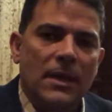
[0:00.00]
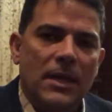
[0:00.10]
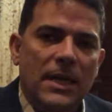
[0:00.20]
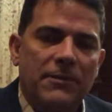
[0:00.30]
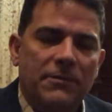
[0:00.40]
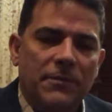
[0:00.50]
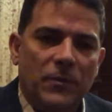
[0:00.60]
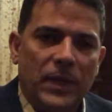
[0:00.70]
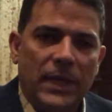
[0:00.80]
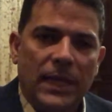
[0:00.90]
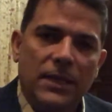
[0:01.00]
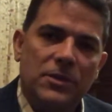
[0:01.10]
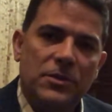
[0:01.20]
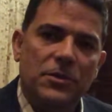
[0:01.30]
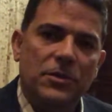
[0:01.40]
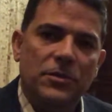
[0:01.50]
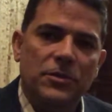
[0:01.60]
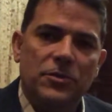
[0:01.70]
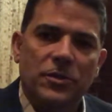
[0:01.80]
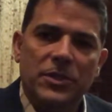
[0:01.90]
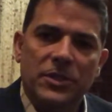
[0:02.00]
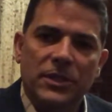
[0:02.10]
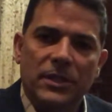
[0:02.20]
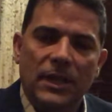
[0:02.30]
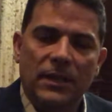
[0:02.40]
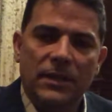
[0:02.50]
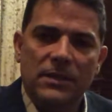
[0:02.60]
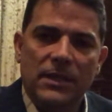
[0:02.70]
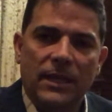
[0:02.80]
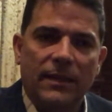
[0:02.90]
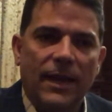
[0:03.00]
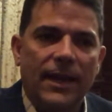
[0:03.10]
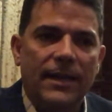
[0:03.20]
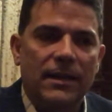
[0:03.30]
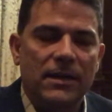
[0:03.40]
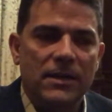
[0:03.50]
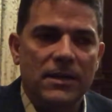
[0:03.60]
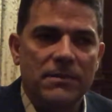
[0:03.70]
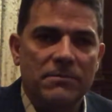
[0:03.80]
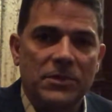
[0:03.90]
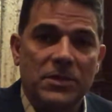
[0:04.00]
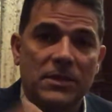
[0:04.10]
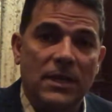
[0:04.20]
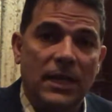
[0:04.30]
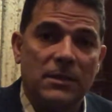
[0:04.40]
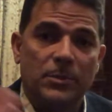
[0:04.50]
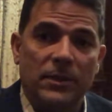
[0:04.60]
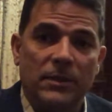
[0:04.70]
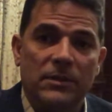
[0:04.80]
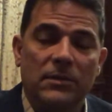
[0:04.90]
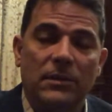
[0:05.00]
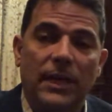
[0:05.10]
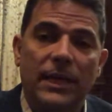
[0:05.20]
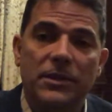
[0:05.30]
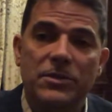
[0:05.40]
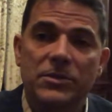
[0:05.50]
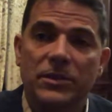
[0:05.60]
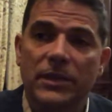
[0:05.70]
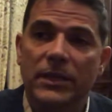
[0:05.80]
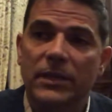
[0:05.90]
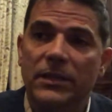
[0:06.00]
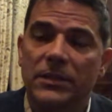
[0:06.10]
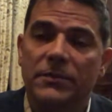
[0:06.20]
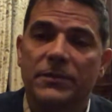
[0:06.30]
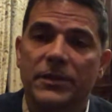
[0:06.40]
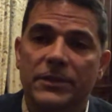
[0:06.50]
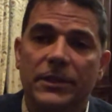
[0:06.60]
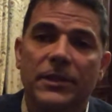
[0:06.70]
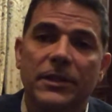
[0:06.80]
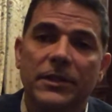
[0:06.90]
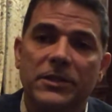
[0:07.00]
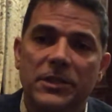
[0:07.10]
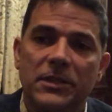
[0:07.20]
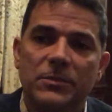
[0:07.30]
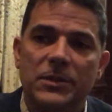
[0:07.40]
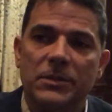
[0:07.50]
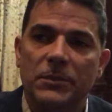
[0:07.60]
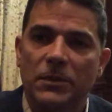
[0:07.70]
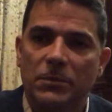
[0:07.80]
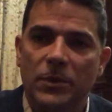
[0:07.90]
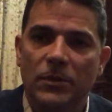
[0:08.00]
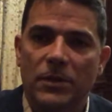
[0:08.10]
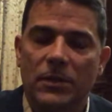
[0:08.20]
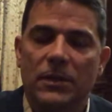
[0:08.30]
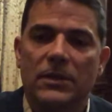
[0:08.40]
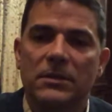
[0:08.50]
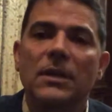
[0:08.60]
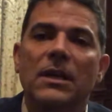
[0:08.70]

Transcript: if we get into nutrition and things like that, she's an expert. So I usually defer to her, and she gives me some good protocols.